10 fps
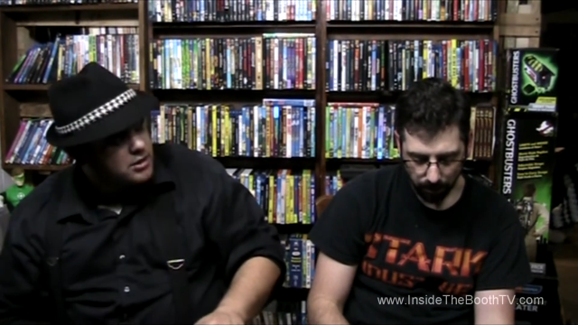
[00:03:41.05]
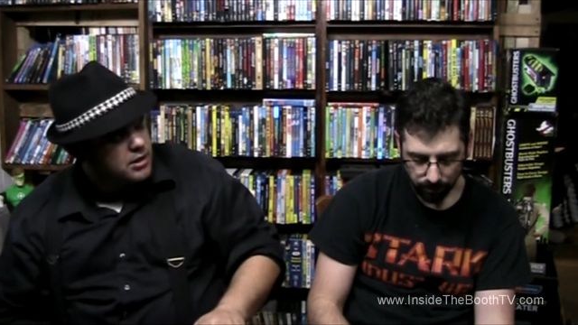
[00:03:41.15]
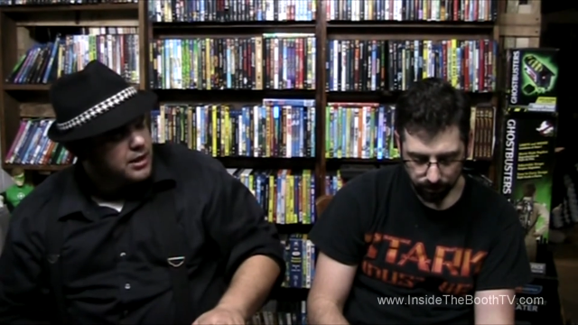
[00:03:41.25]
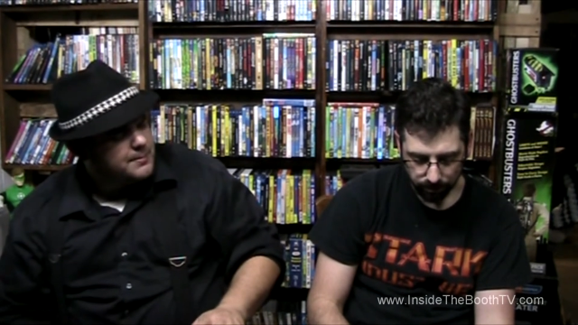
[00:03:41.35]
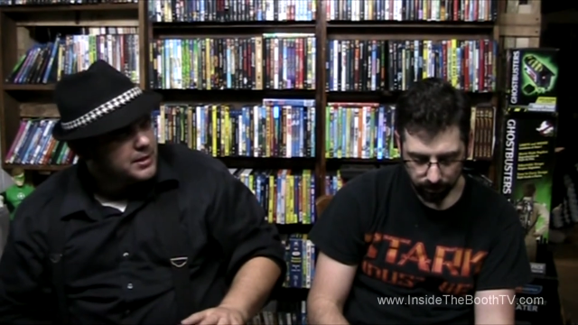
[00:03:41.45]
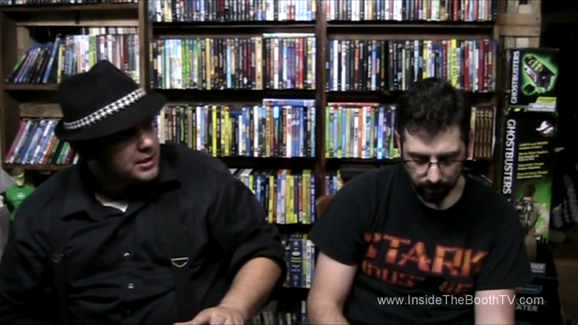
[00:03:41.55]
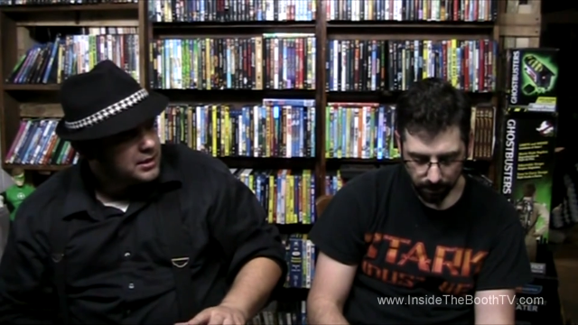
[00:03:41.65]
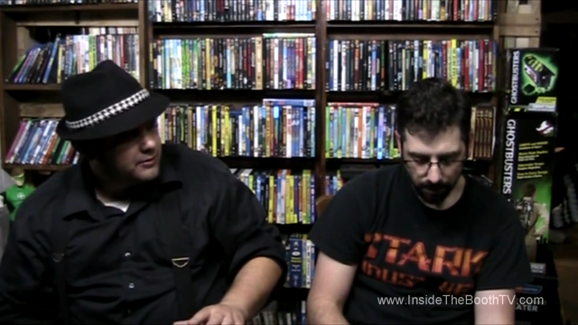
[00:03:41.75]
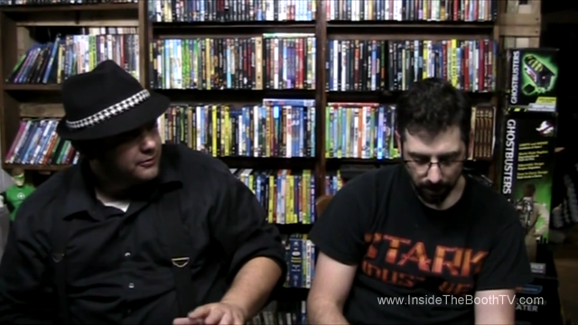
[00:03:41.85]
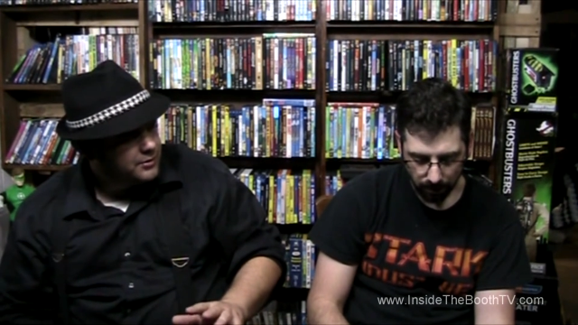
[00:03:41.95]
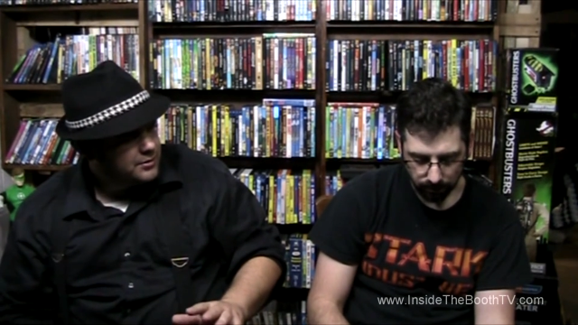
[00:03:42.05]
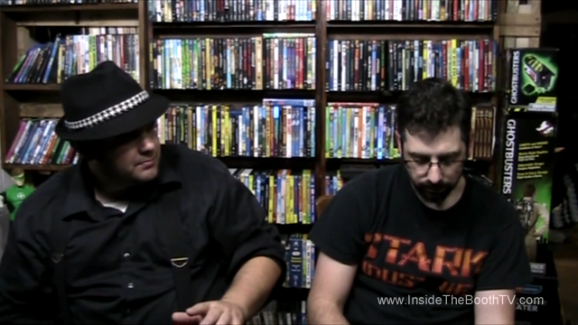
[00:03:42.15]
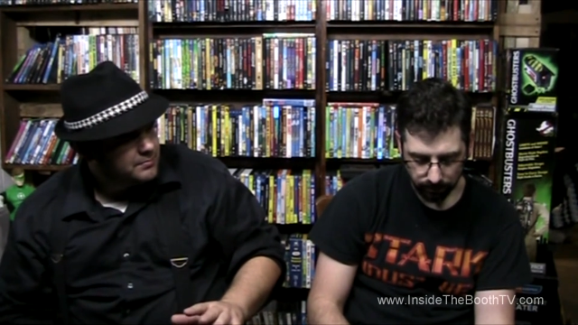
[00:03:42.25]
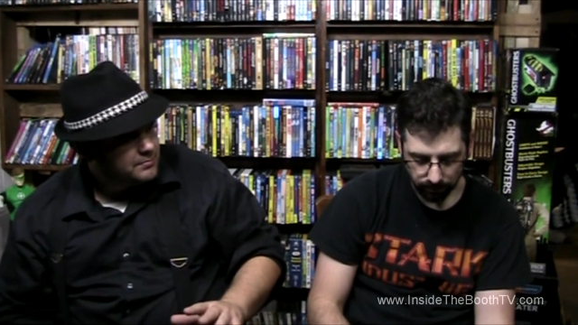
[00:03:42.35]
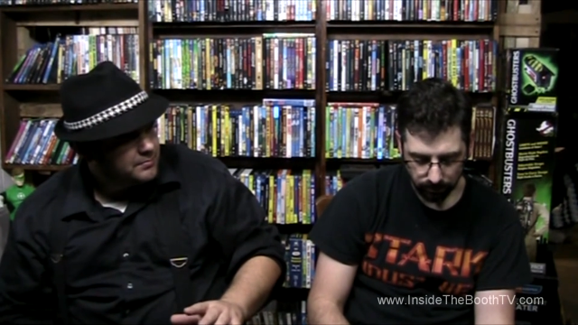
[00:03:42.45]
Speaker 1: lemony,
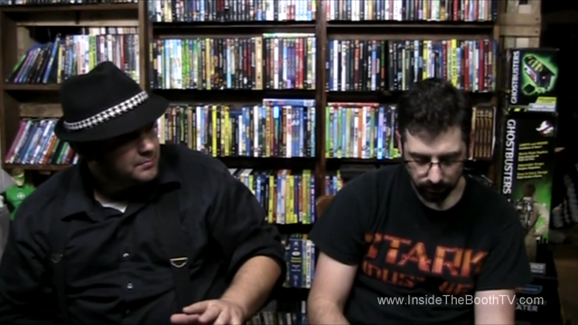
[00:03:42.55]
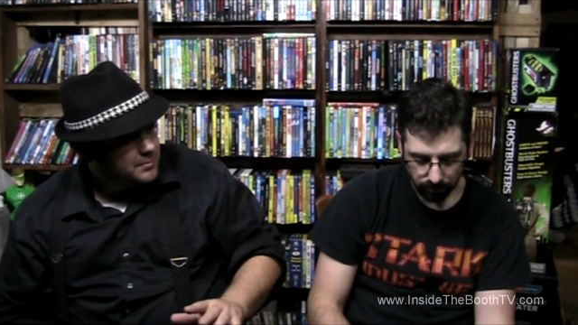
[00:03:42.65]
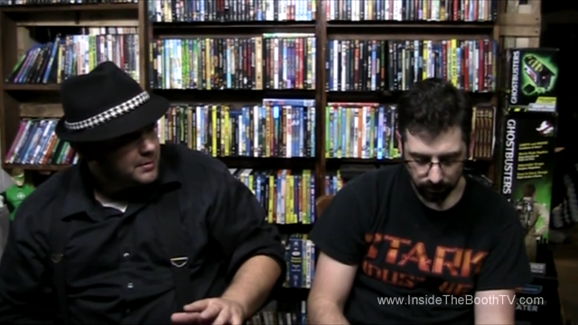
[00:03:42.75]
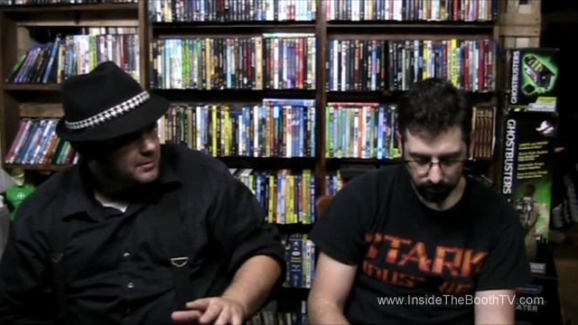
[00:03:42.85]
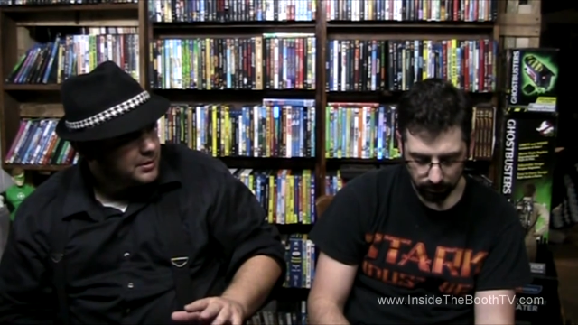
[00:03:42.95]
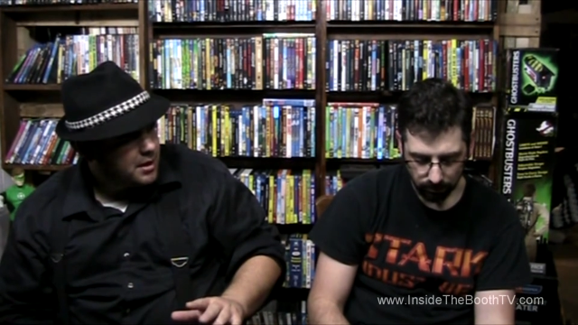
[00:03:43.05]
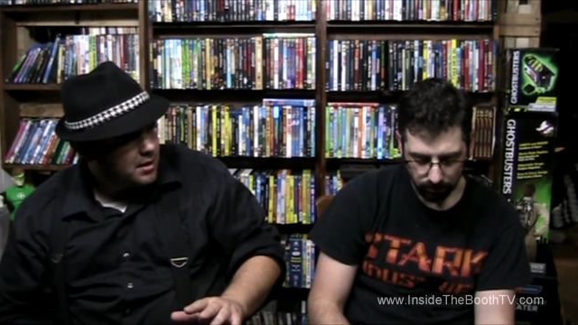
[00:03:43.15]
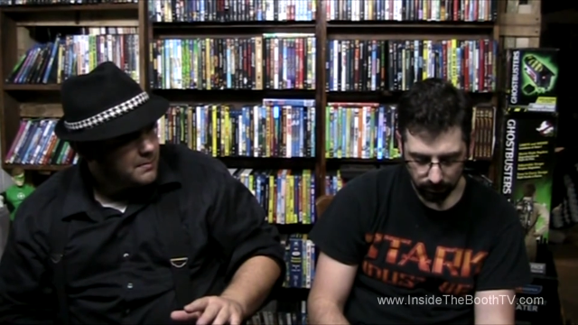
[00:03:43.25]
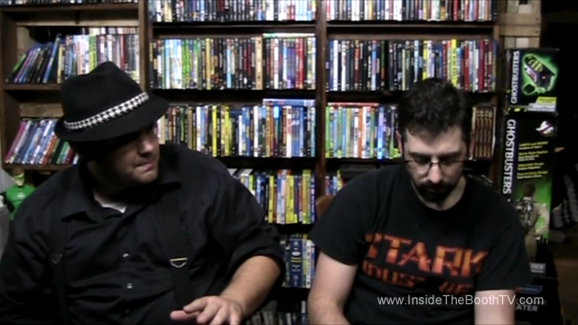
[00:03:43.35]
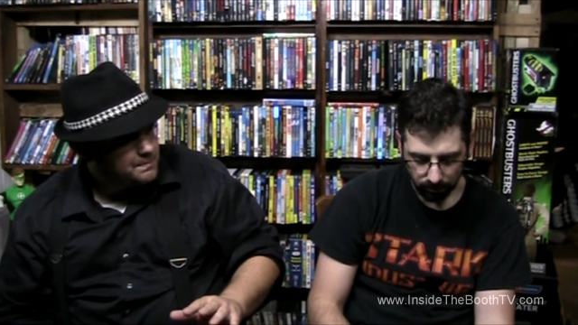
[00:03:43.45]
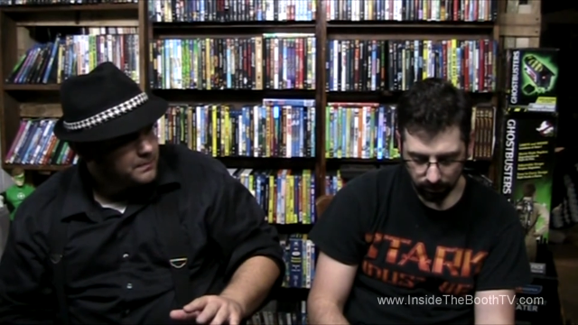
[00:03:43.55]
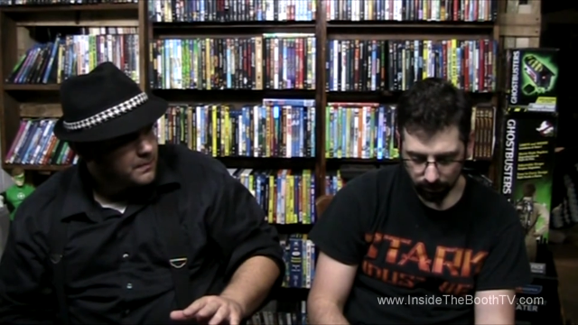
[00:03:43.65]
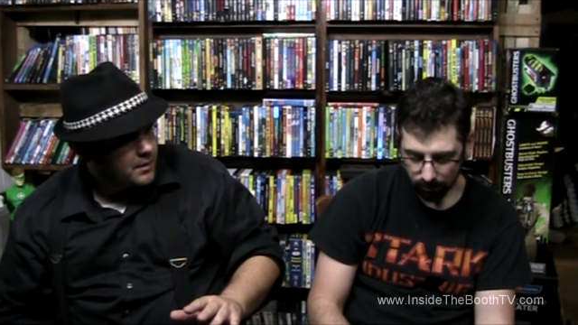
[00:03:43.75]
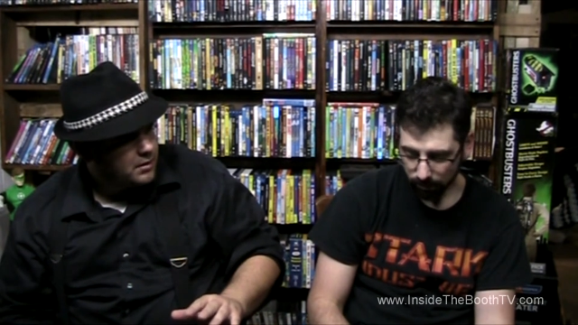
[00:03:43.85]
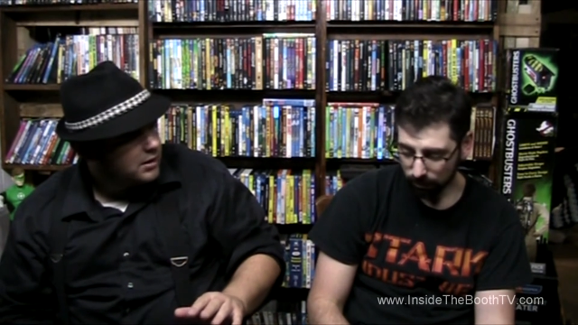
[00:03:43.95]
maybe
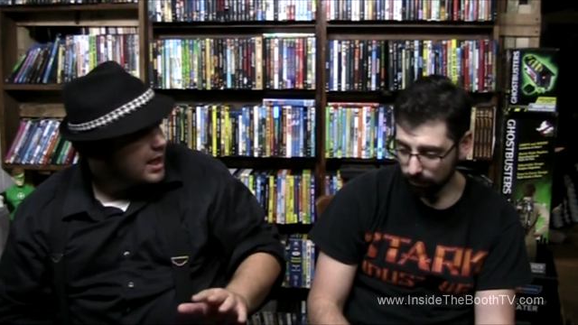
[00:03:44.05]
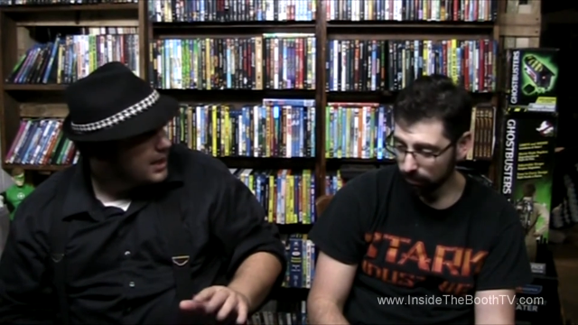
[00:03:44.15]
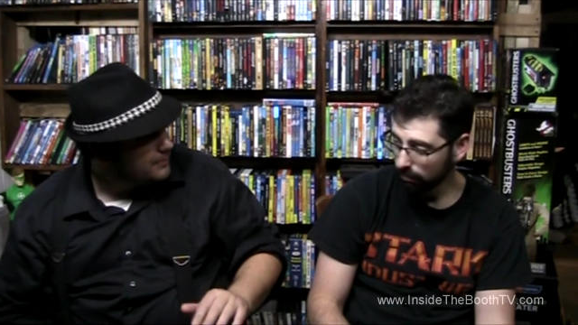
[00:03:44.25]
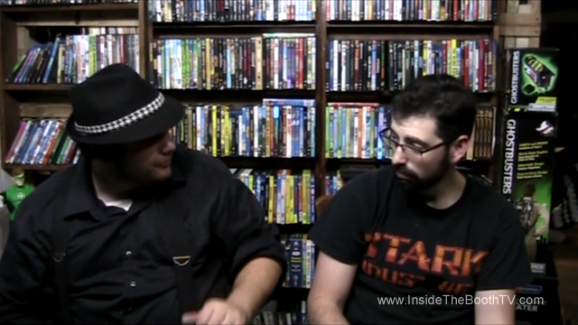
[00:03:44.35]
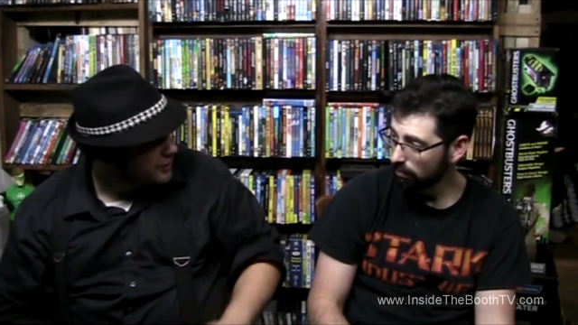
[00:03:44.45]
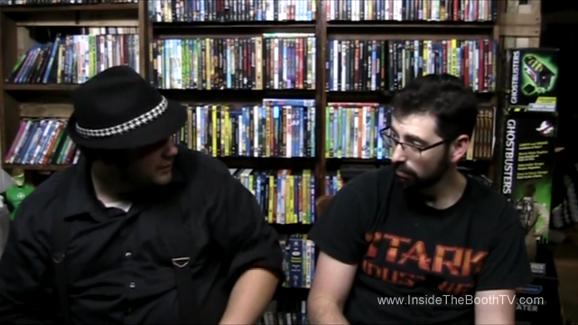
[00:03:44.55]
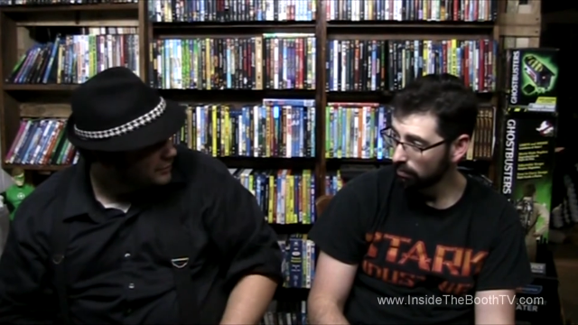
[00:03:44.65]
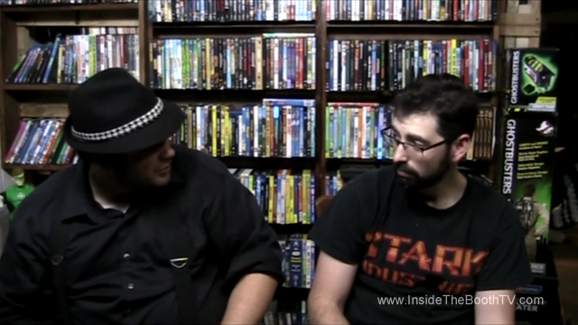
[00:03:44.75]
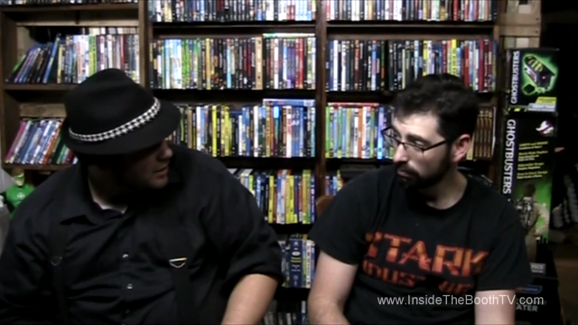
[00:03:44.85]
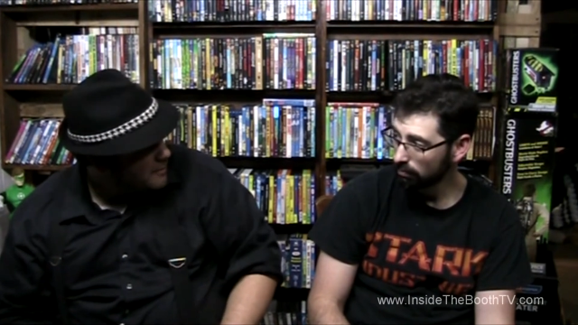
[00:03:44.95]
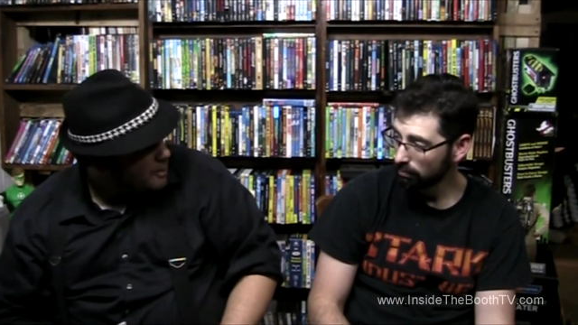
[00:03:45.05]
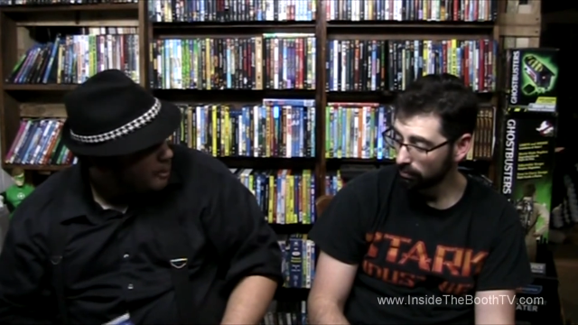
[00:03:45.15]
lime flavor, huh?